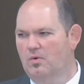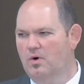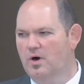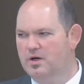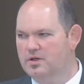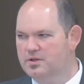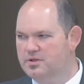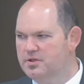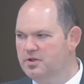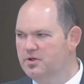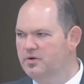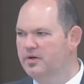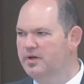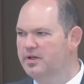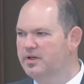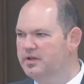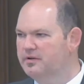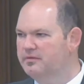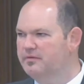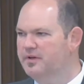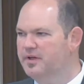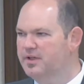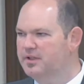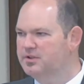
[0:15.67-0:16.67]
where two
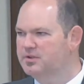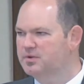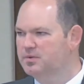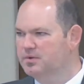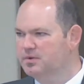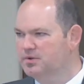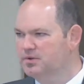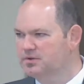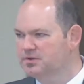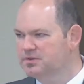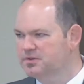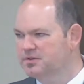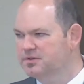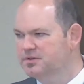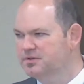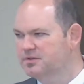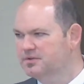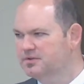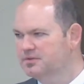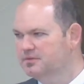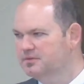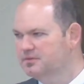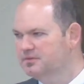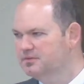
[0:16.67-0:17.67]
individuals
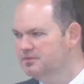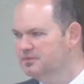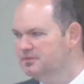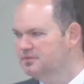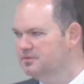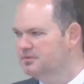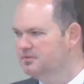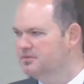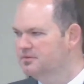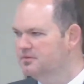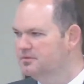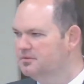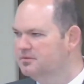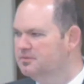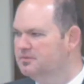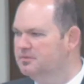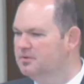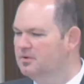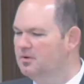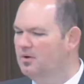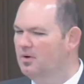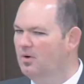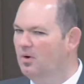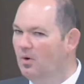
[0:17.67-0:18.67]

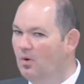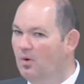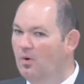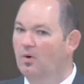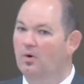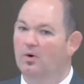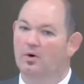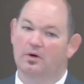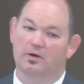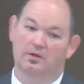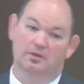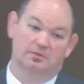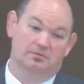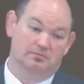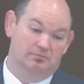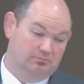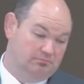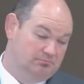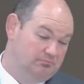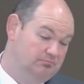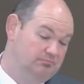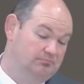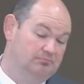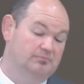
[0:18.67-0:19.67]
or
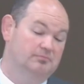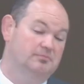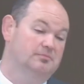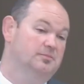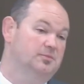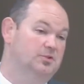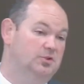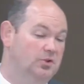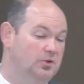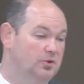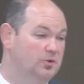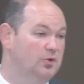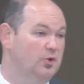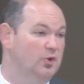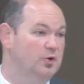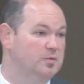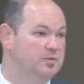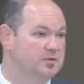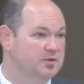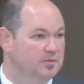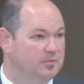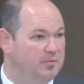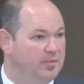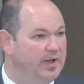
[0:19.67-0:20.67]
two
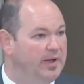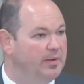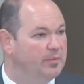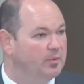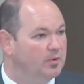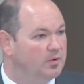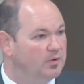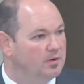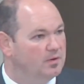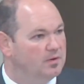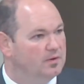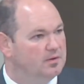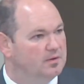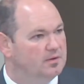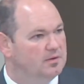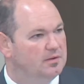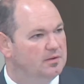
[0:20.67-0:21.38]
groups of people